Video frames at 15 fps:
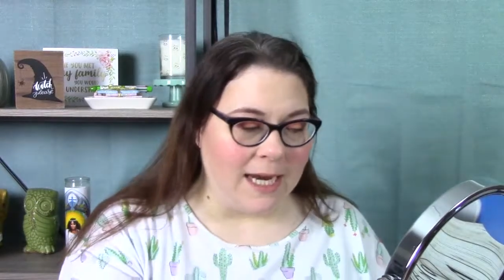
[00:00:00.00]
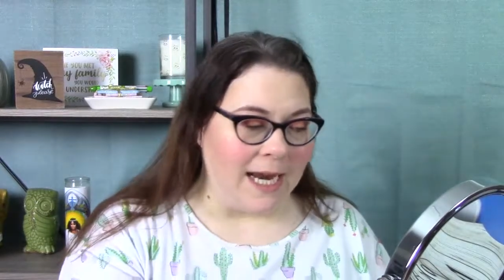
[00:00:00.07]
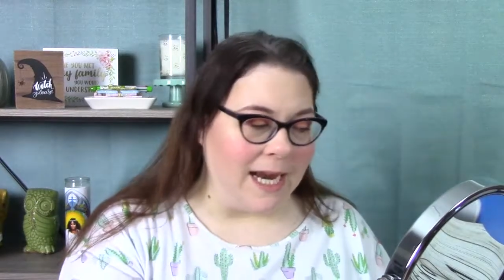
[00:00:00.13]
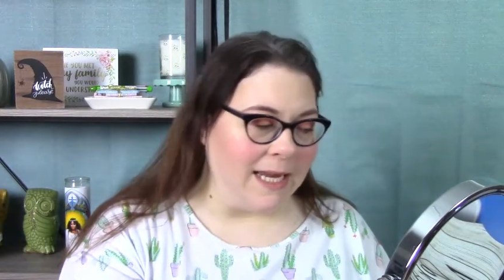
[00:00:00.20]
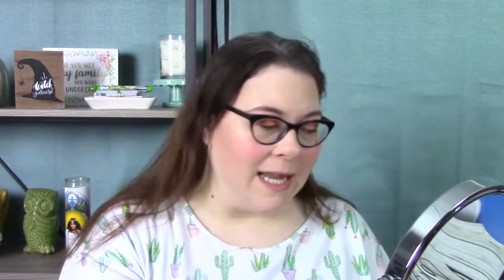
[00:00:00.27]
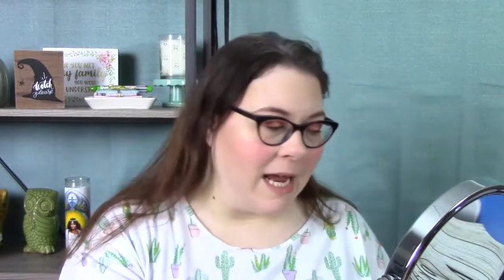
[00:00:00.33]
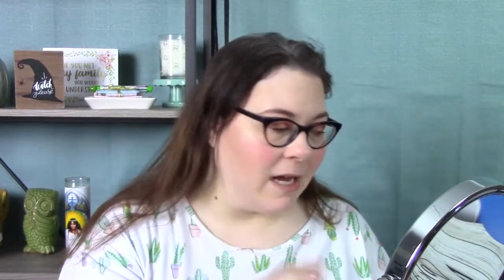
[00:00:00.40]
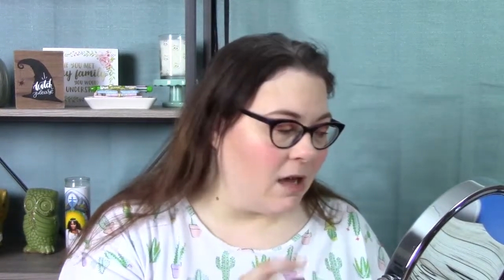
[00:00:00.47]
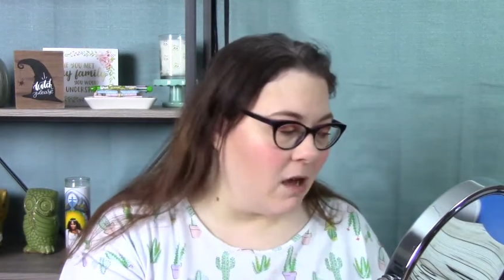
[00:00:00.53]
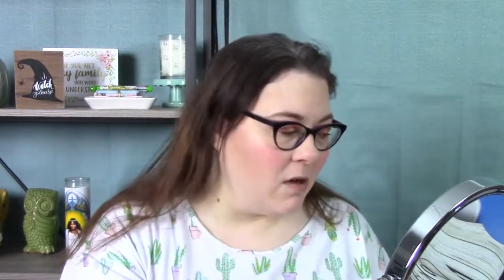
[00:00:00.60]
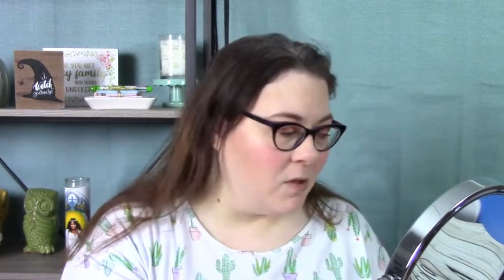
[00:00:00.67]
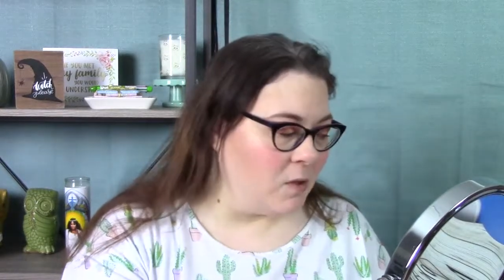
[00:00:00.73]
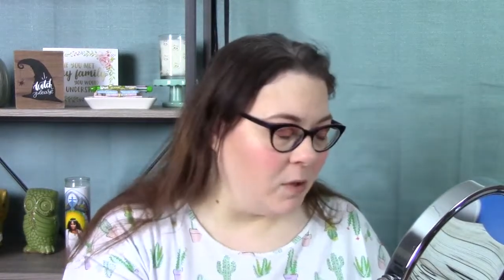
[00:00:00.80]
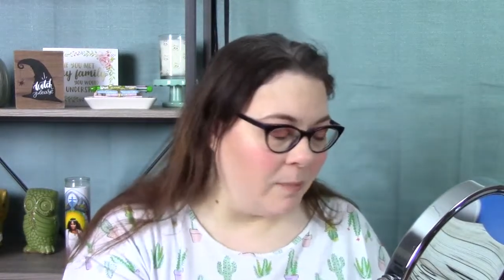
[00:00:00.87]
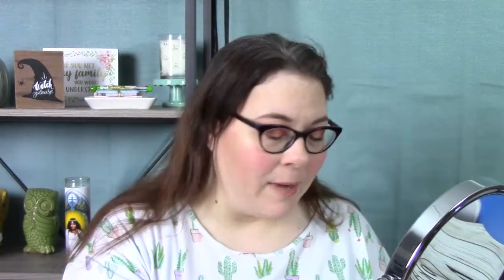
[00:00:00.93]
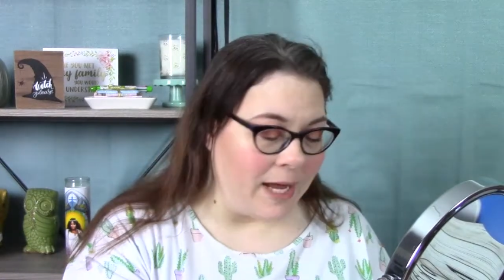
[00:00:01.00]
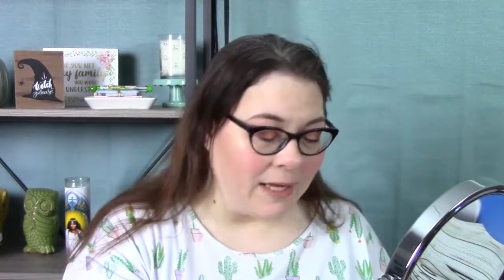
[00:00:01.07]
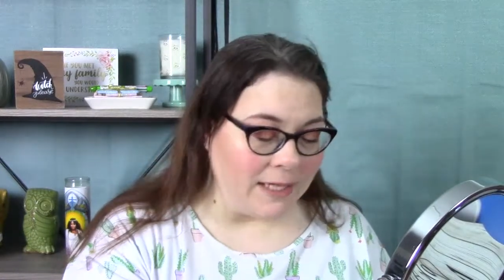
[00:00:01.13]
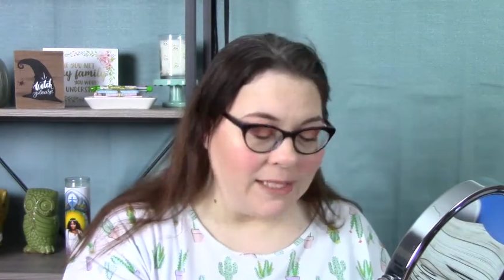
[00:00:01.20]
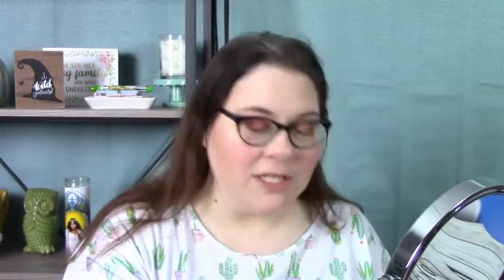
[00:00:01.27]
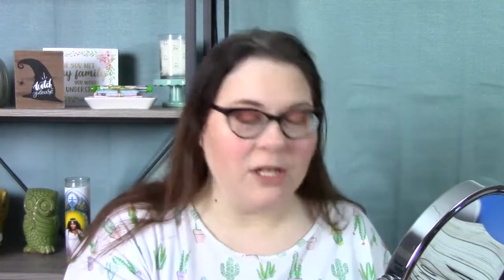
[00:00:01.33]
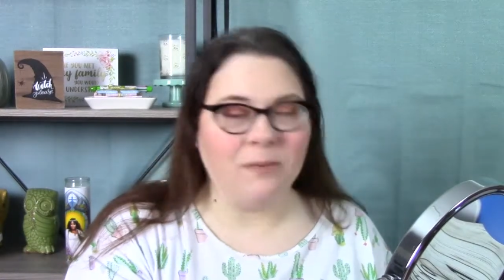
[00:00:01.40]
and that contour
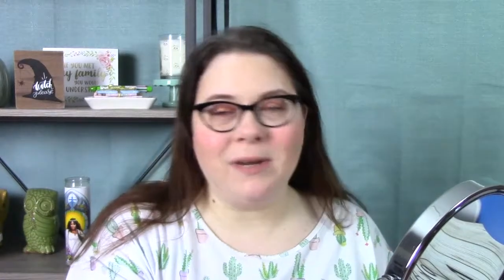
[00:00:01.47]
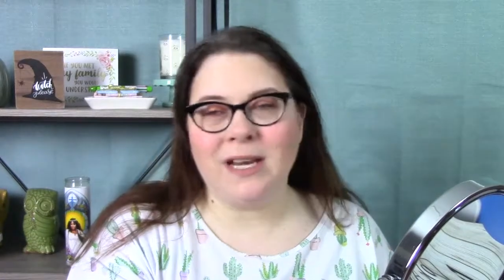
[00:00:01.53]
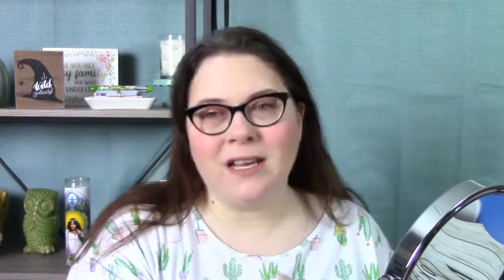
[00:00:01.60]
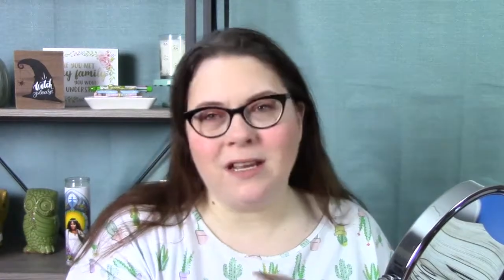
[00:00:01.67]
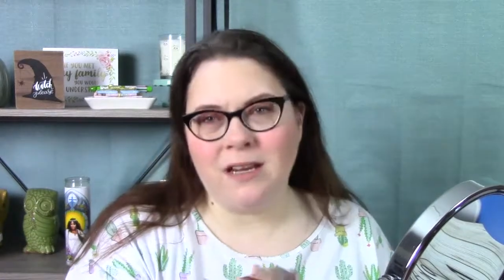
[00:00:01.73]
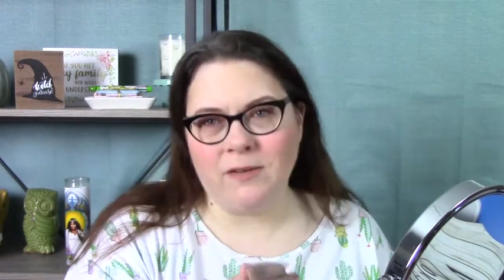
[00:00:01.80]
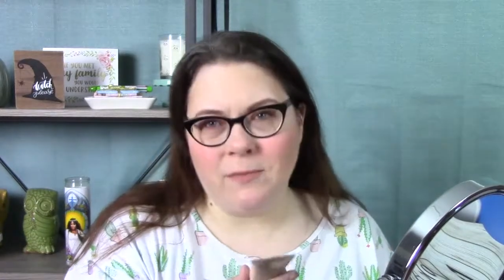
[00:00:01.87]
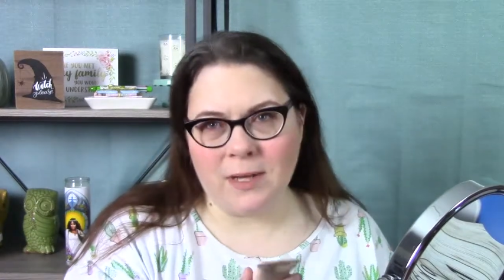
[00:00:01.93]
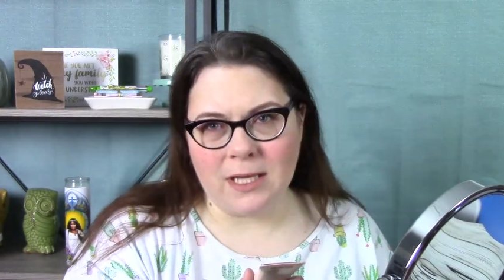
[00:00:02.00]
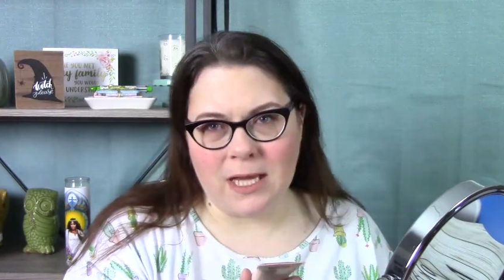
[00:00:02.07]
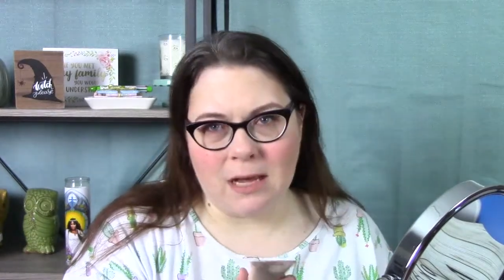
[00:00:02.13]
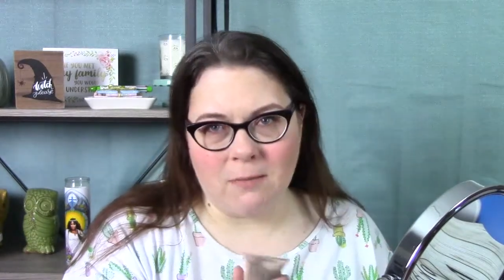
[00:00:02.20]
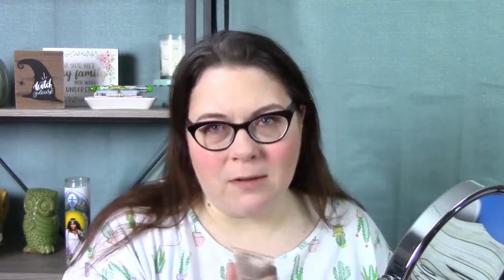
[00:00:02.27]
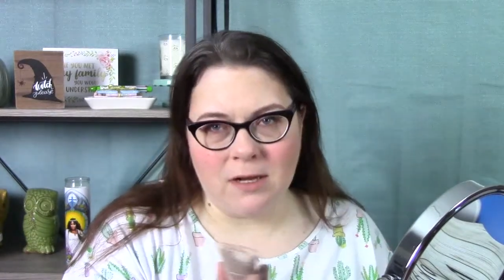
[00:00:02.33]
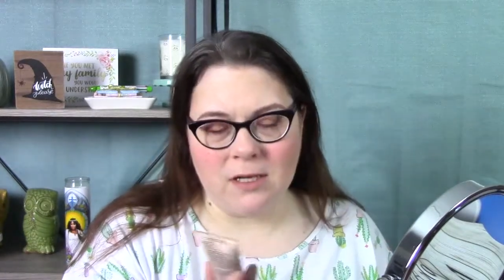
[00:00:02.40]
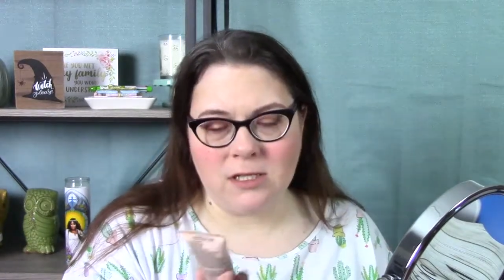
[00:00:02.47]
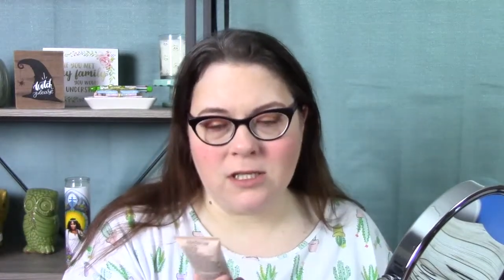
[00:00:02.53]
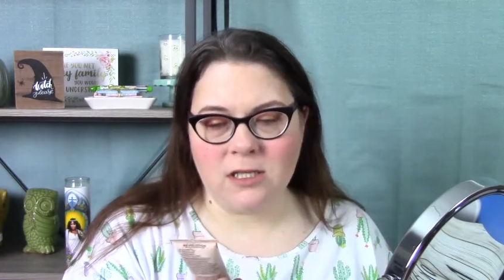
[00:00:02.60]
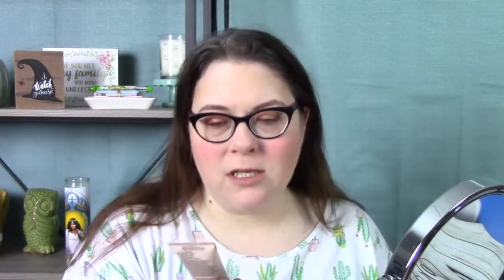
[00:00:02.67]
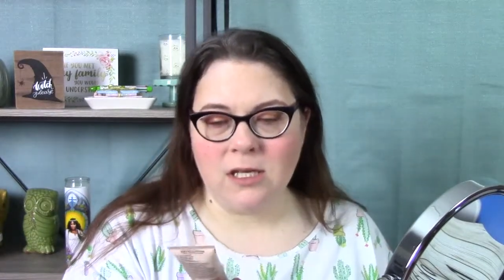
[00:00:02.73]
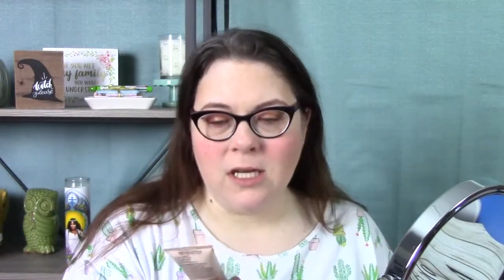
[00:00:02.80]
palette too, but it couldn't have been that much.